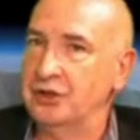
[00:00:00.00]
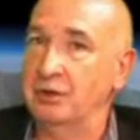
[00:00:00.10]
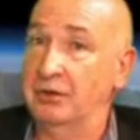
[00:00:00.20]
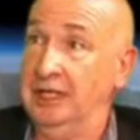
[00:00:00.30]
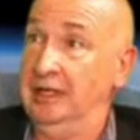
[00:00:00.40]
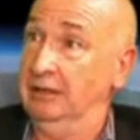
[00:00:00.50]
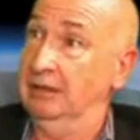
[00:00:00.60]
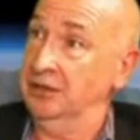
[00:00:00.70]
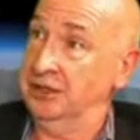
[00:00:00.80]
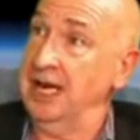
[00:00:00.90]
So the
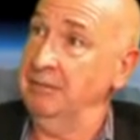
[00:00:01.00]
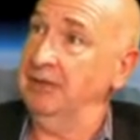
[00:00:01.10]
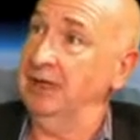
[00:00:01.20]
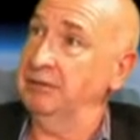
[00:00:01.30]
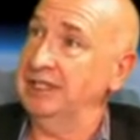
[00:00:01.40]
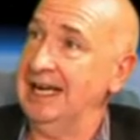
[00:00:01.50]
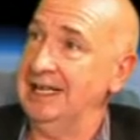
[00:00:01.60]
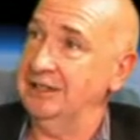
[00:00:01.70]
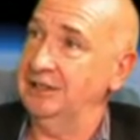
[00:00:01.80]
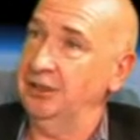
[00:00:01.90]
assignment that I was
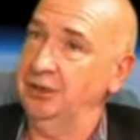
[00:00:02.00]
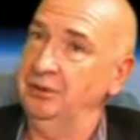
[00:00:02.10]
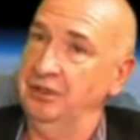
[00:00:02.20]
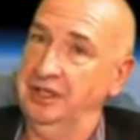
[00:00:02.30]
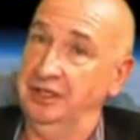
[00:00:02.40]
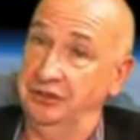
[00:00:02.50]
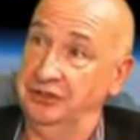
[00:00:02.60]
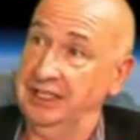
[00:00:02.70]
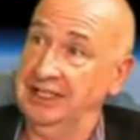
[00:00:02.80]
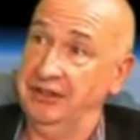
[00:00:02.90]
tasked to do, the
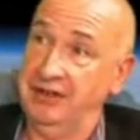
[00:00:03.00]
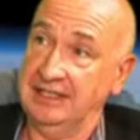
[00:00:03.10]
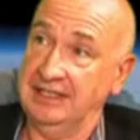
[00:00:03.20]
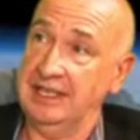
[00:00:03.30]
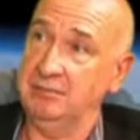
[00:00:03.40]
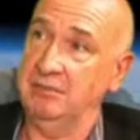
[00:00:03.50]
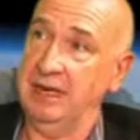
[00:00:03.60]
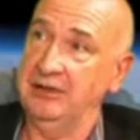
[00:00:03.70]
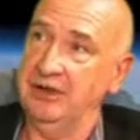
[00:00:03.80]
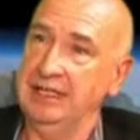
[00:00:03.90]
Strategic Threat
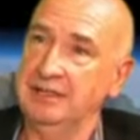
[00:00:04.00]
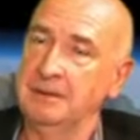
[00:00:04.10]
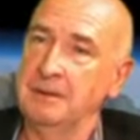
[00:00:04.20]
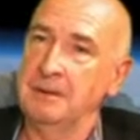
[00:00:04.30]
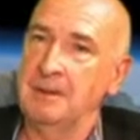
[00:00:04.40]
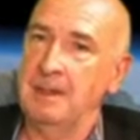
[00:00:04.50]
Assessment Matrix,